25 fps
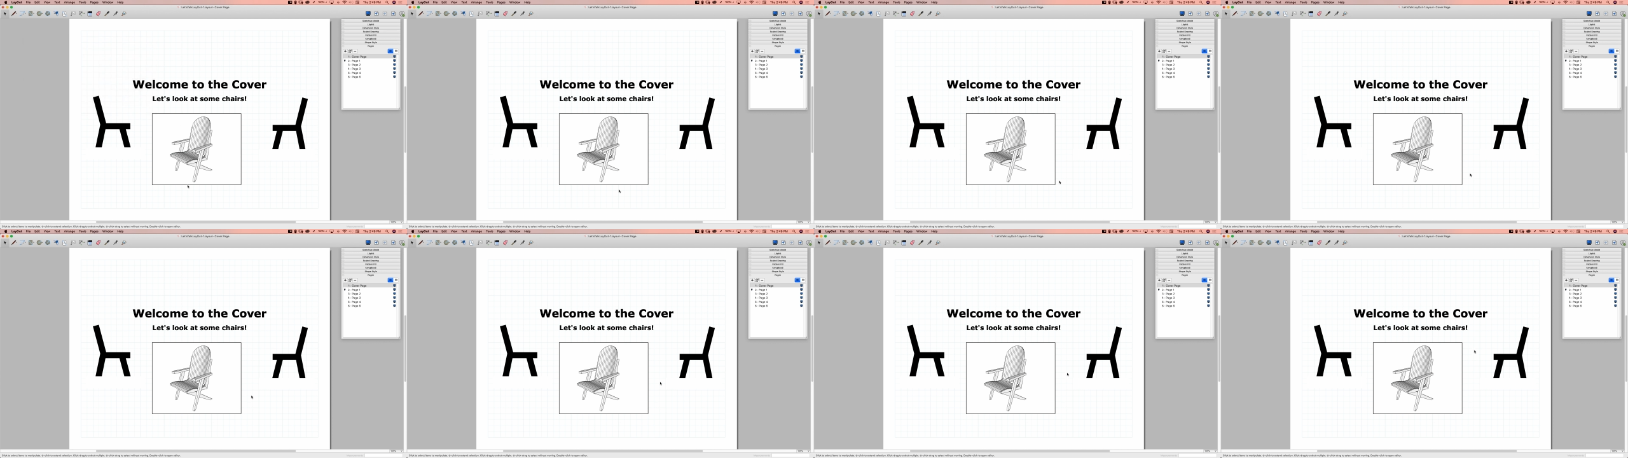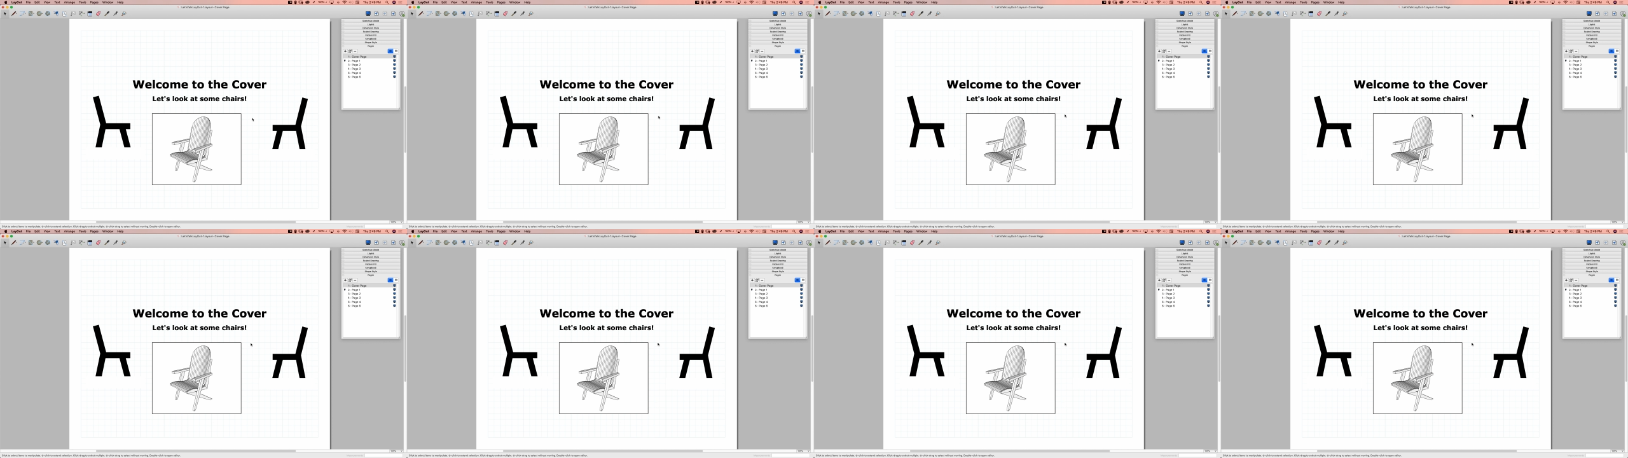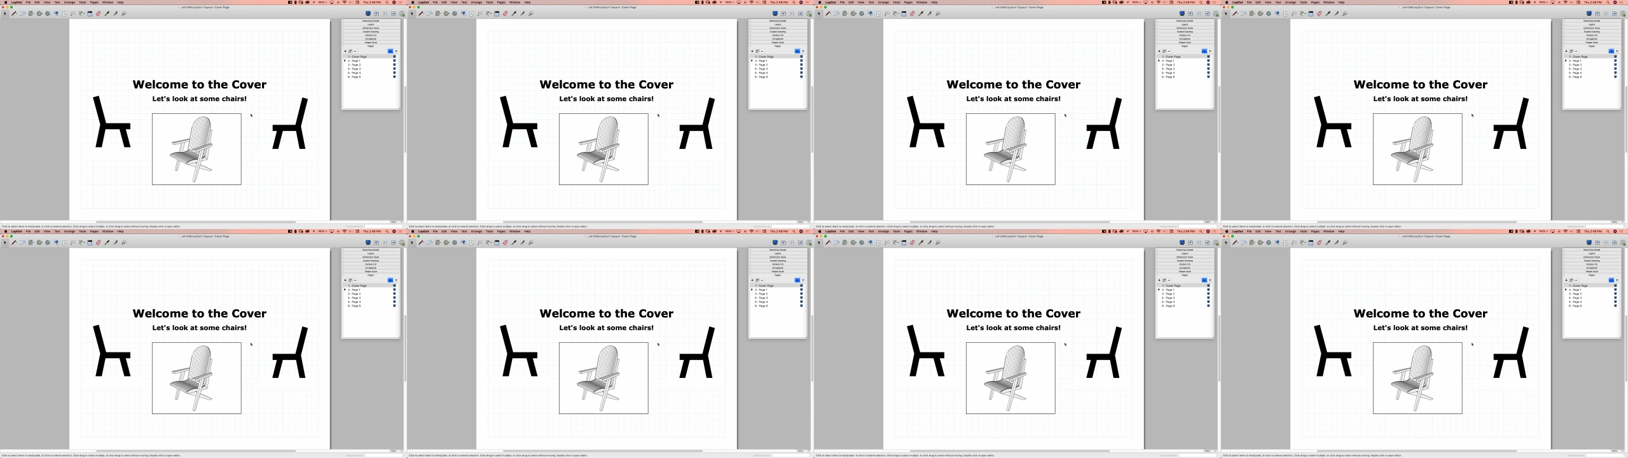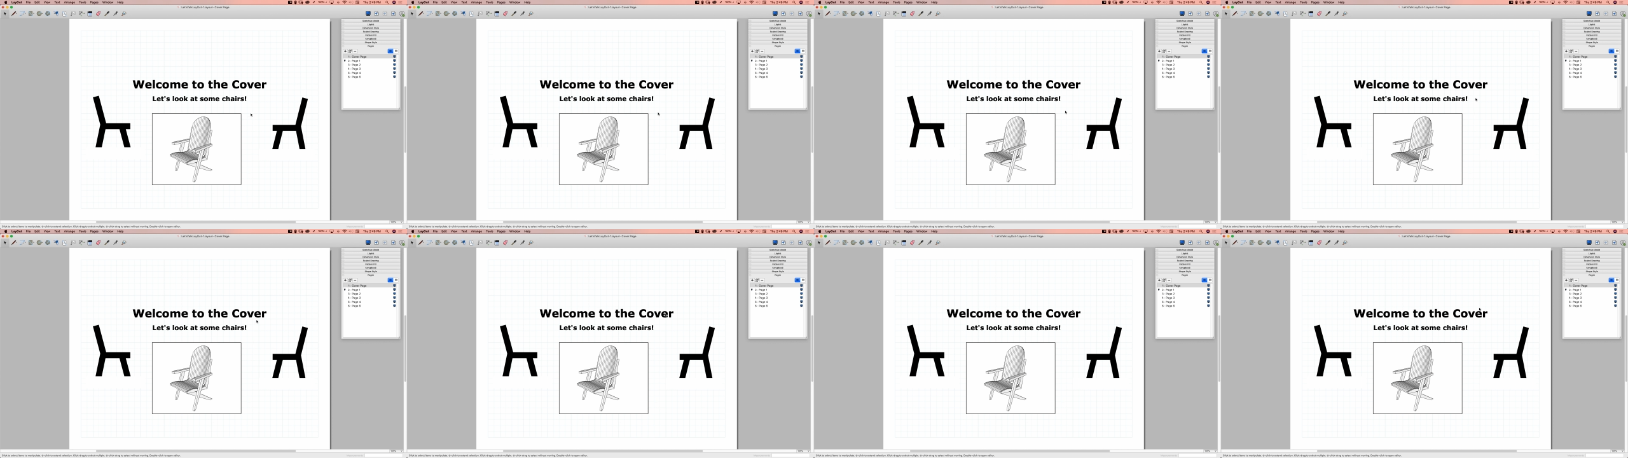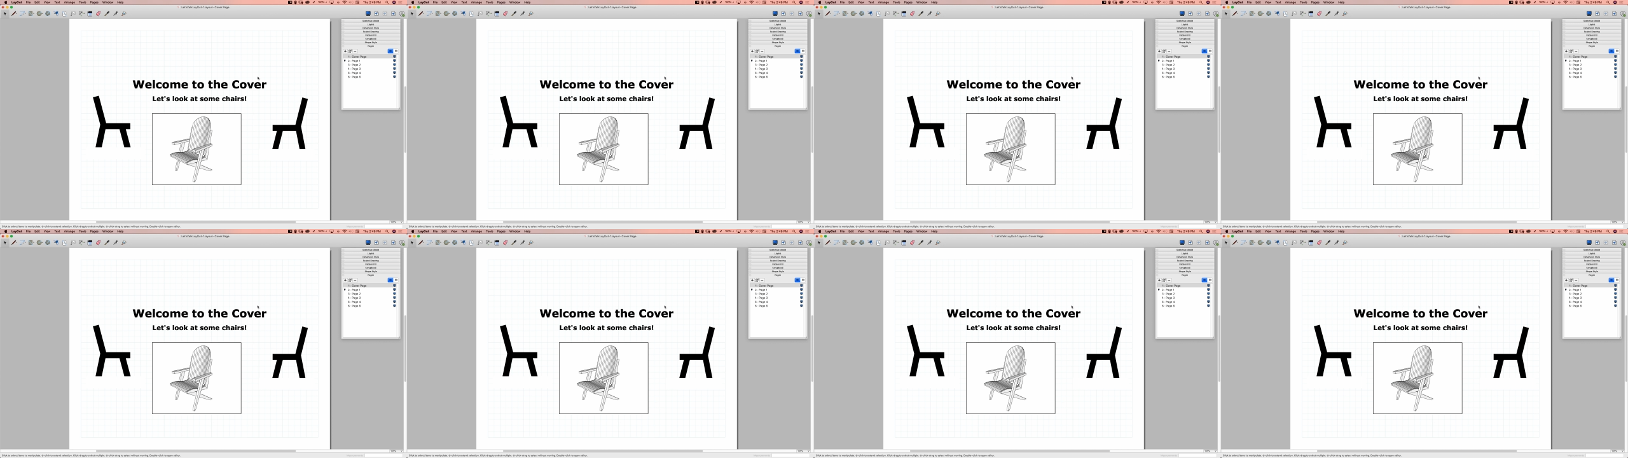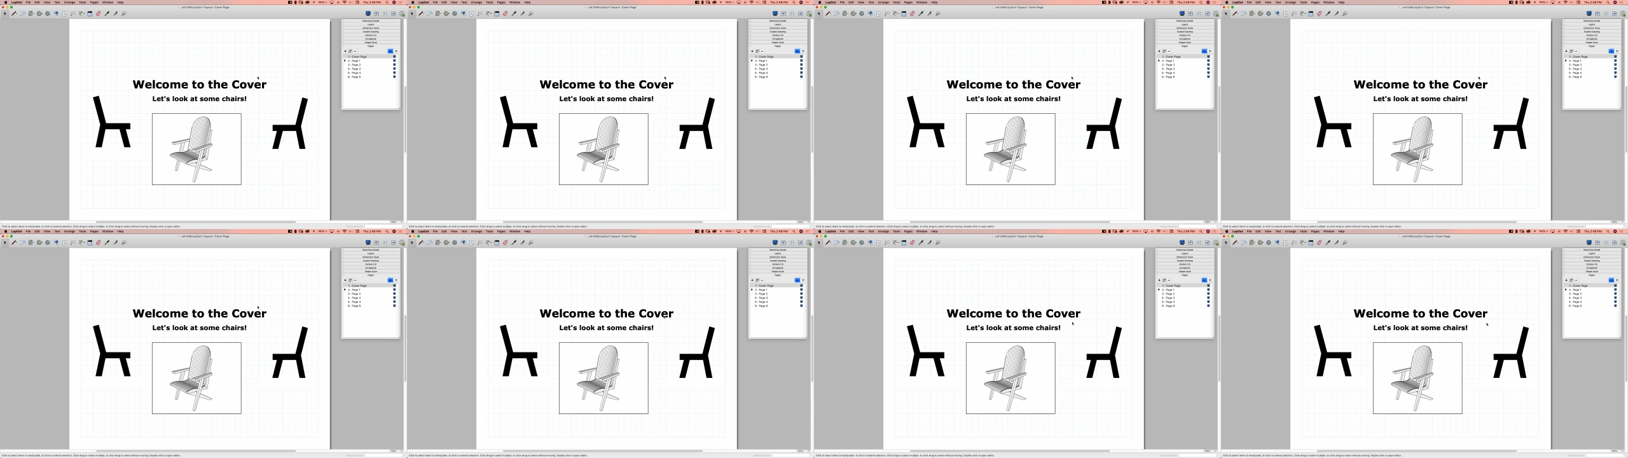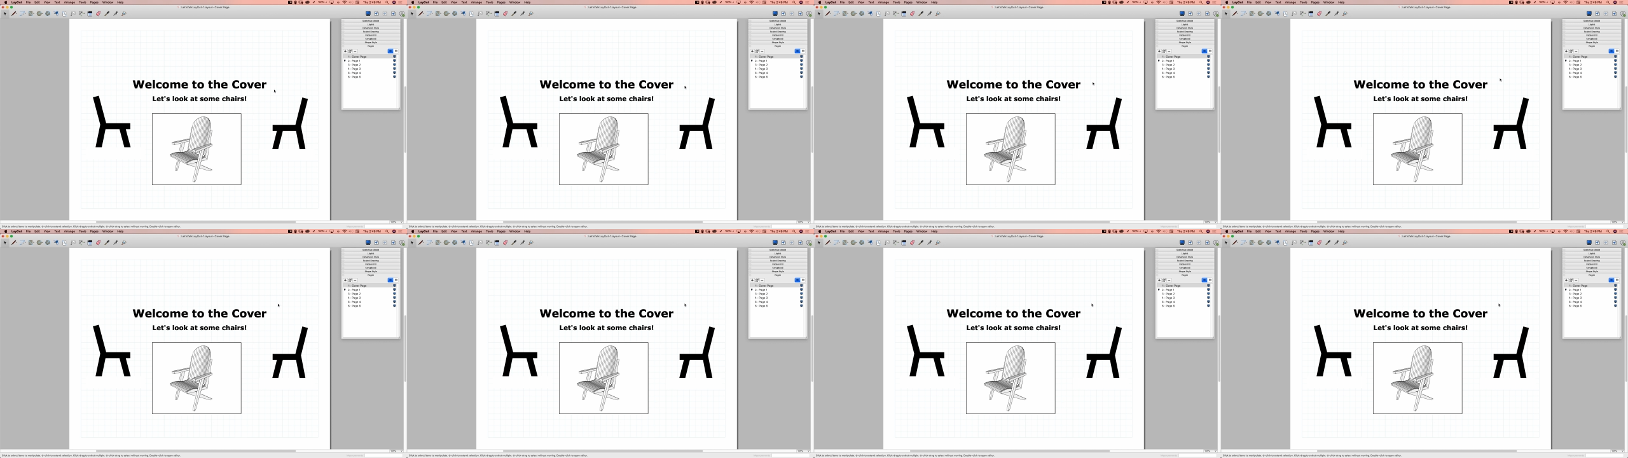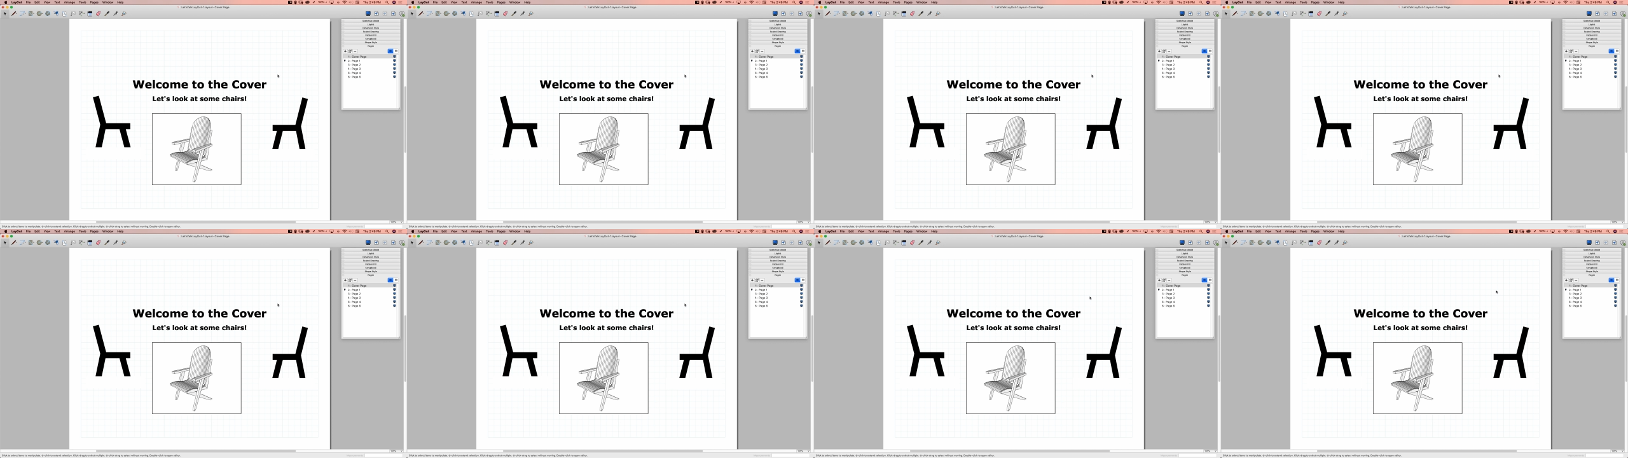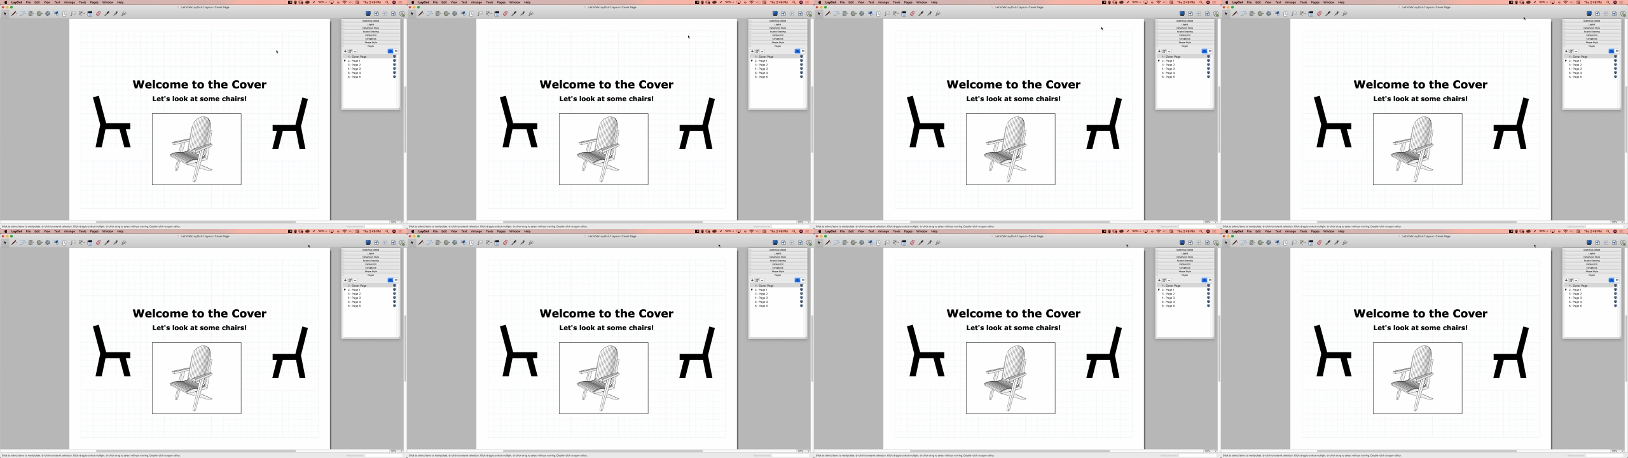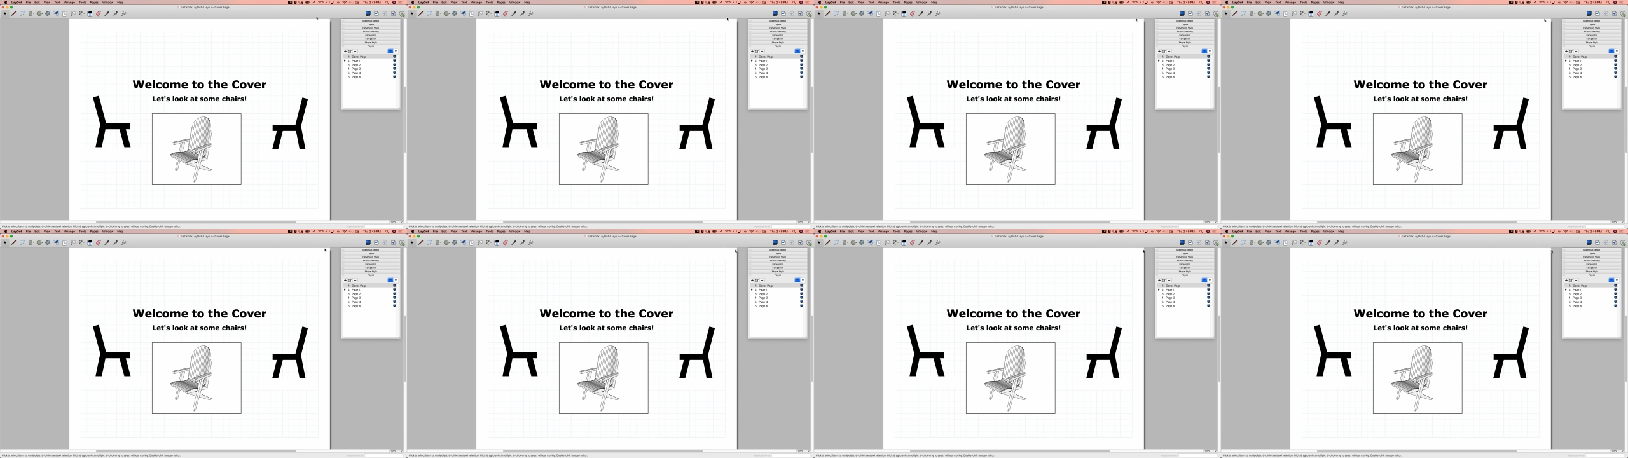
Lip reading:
No face is visible, so there are no lips to read.